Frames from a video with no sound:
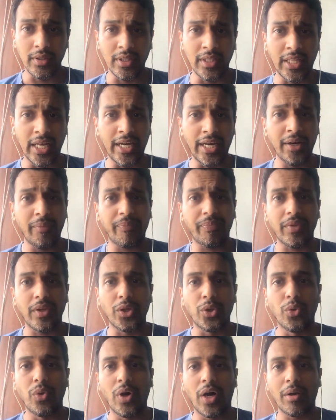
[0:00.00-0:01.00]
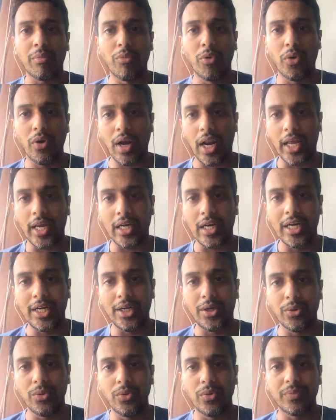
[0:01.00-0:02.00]
then you are more likely
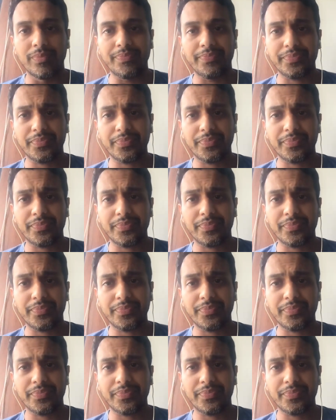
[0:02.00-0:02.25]
to